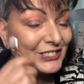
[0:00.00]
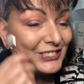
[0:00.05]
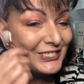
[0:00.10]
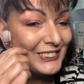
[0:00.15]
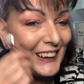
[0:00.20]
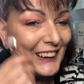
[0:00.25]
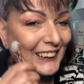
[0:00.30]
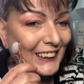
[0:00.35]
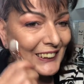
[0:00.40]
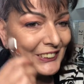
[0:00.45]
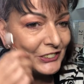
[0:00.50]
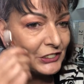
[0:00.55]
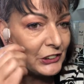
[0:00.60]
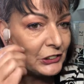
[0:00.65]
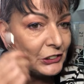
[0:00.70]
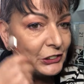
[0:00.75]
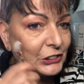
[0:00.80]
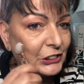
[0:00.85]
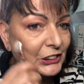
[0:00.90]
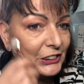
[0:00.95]

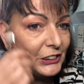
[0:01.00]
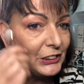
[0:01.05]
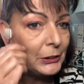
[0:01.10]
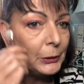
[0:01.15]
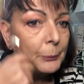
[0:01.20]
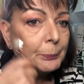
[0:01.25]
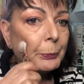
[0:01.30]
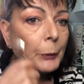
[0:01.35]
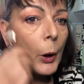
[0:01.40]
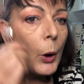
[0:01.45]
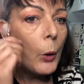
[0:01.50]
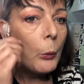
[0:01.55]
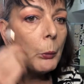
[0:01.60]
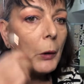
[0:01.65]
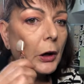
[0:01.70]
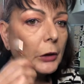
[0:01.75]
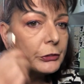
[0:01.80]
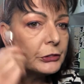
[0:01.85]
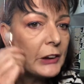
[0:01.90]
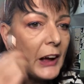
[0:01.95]
elasticity
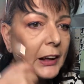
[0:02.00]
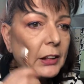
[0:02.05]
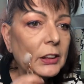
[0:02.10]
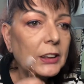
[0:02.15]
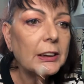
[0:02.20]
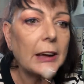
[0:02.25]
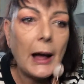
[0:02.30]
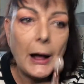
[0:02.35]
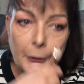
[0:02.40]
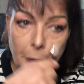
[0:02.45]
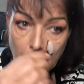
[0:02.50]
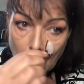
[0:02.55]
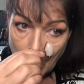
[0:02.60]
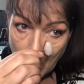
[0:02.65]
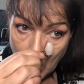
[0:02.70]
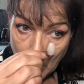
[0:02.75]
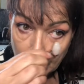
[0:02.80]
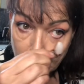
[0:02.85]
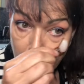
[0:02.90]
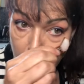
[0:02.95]
while tackling under
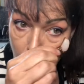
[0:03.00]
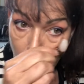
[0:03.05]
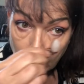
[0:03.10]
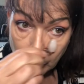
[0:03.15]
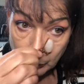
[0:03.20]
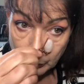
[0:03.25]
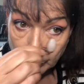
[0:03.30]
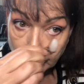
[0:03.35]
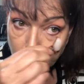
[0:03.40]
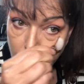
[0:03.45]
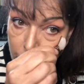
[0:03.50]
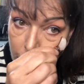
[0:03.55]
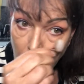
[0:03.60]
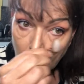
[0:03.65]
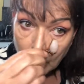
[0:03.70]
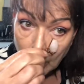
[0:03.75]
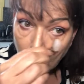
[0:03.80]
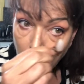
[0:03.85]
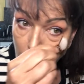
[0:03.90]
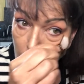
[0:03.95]
eye circles.
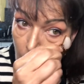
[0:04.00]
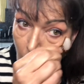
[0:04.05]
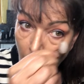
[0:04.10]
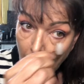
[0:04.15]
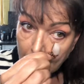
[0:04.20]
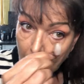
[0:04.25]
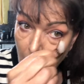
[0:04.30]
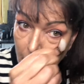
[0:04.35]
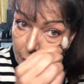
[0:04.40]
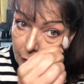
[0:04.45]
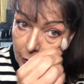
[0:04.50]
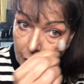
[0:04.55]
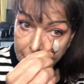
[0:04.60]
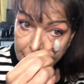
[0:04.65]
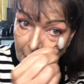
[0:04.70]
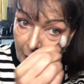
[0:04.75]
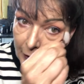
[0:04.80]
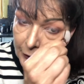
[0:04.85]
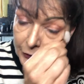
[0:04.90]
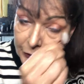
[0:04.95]
Glide over the
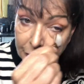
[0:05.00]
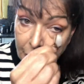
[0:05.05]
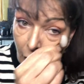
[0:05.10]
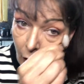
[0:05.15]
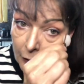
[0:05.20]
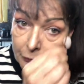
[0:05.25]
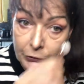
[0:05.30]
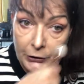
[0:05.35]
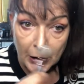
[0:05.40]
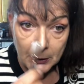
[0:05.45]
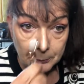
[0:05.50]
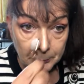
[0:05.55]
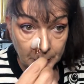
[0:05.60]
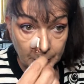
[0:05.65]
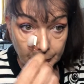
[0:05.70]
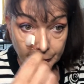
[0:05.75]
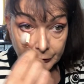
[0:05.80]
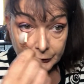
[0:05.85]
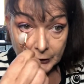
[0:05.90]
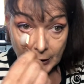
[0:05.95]
face 5-10
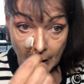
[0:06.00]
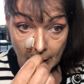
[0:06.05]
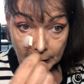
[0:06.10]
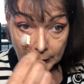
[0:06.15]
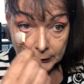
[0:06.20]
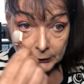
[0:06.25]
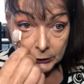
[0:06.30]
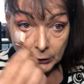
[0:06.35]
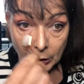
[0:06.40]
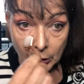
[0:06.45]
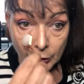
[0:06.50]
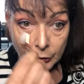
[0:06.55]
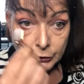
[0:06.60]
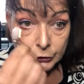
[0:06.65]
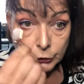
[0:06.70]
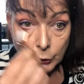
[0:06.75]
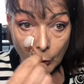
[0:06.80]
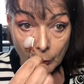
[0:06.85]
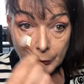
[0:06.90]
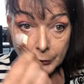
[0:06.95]
minutes daily.
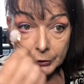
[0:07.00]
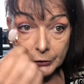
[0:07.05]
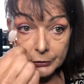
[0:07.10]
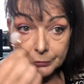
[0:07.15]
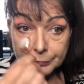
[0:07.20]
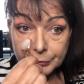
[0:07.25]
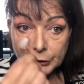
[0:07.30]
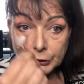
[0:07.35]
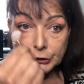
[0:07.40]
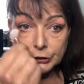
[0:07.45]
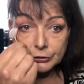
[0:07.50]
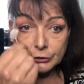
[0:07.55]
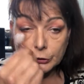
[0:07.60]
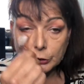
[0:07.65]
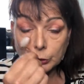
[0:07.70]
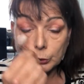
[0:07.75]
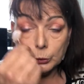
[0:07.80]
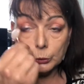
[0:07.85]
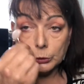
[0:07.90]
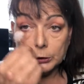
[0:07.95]
Store in the fridge for a
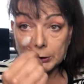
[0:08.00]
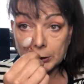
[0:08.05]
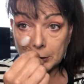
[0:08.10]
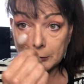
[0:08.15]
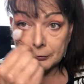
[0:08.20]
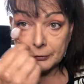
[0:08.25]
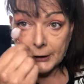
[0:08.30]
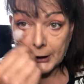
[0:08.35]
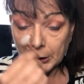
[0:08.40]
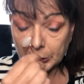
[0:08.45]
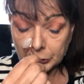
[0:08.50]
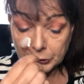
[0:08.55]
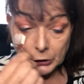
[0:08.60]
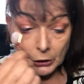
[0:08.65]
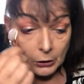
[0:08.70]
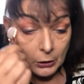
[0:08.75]
cooling effect.